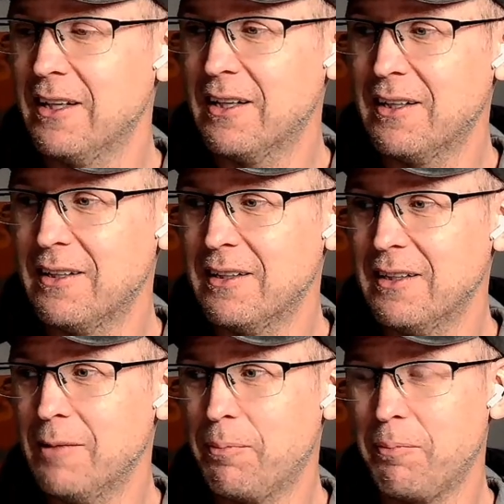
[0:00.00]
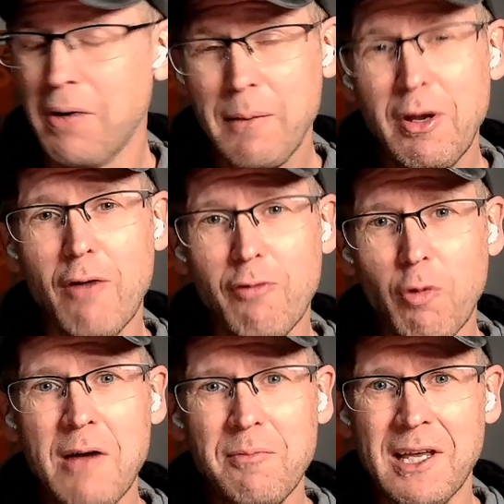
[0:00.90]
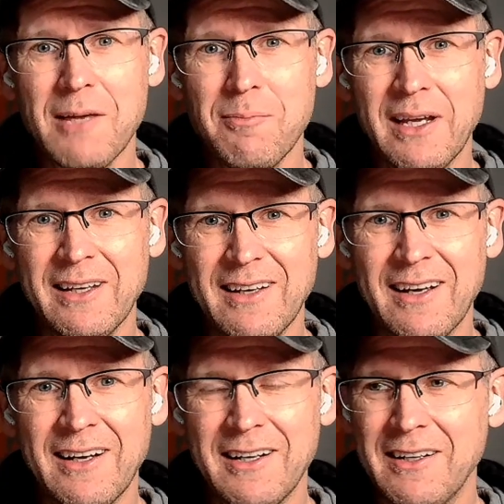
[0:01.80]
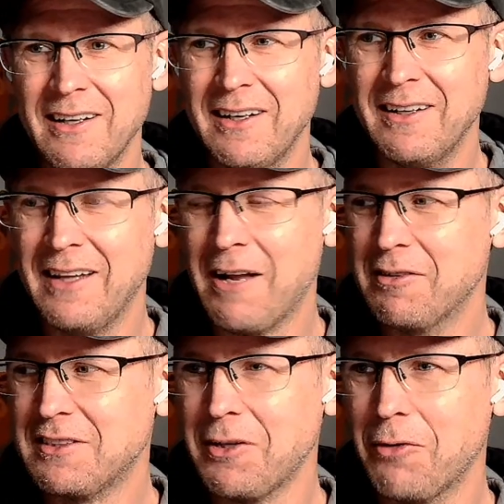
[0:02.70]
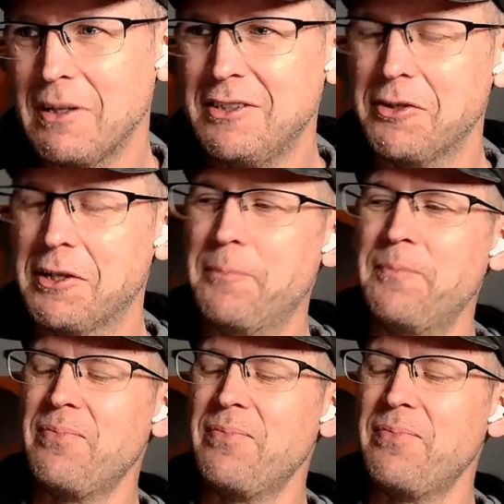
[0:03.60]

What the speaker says: it probably overwhelmed me a bit that I was so into it.